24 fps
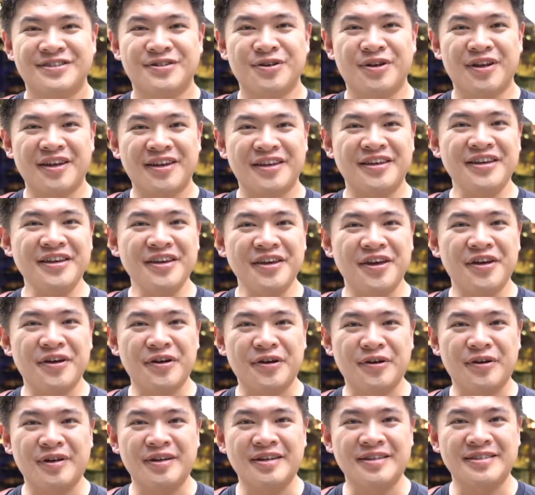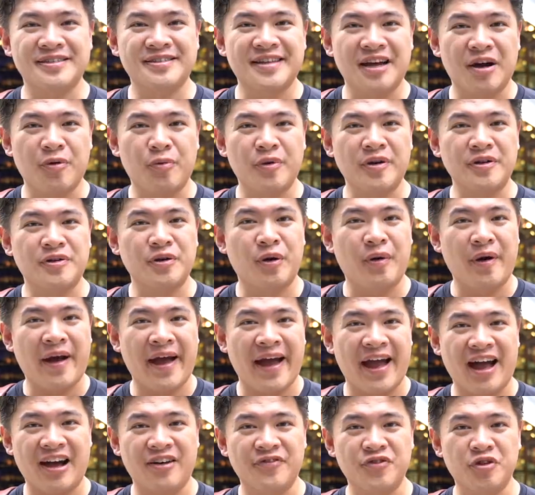So the key here is that we don't
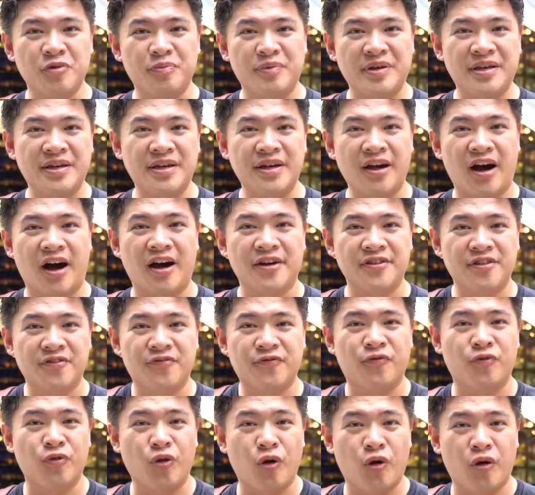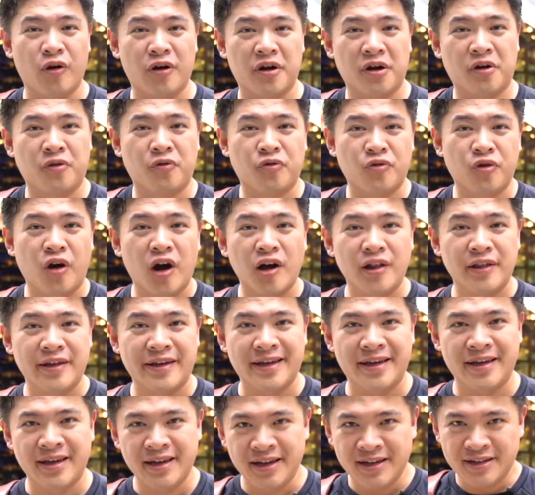have to be on the floor
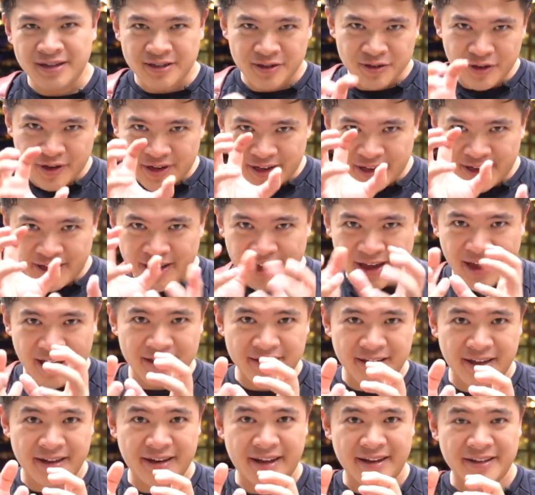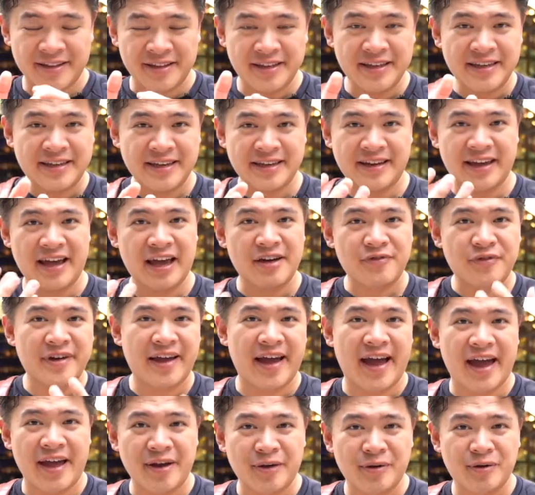crawling, looking at an antique at
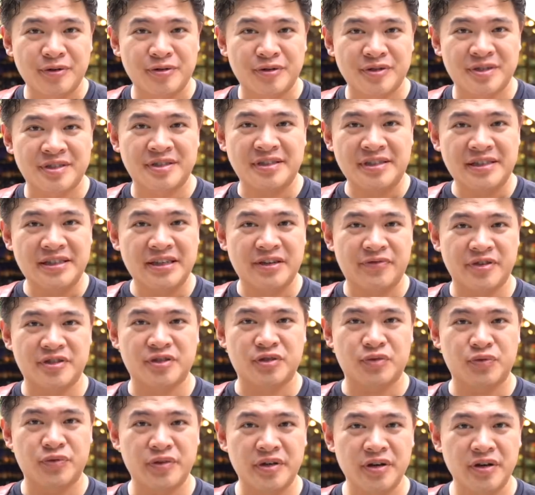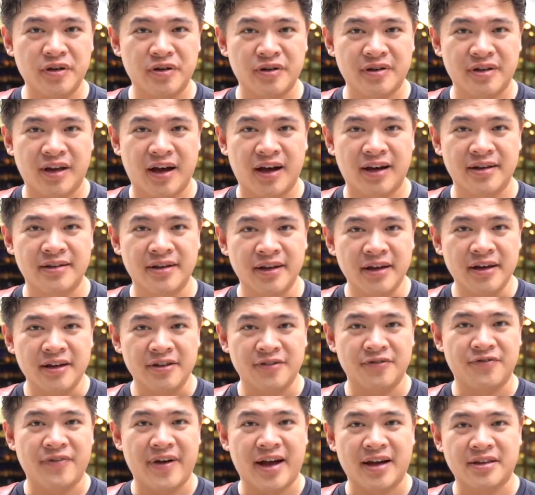every angle to see if it's real or not.
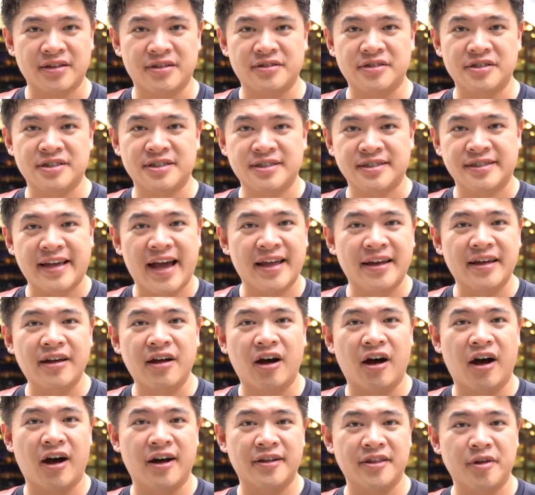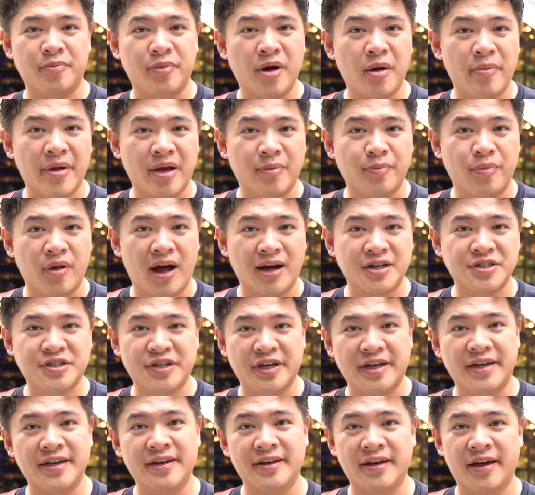In fact, just scan it on the public
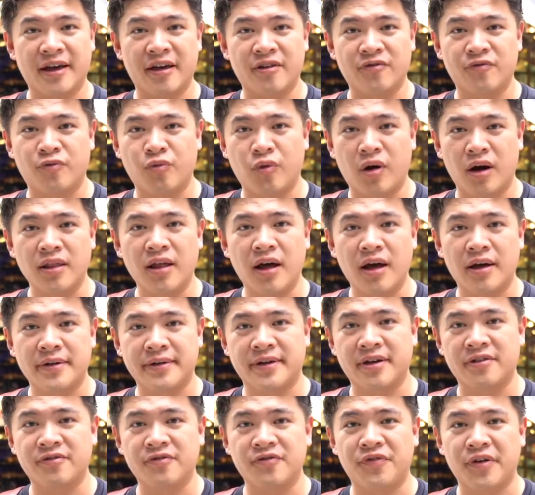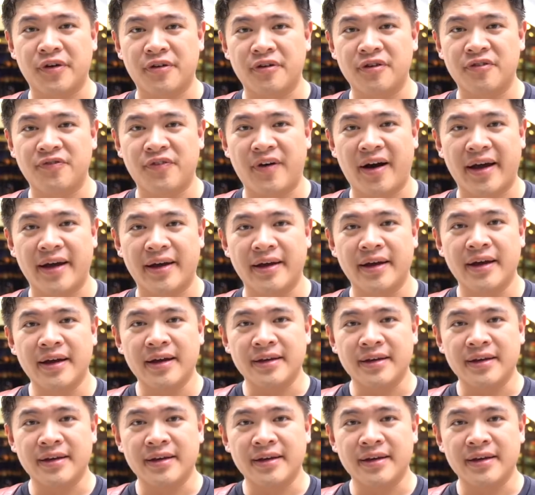blockchain and voila, you can verify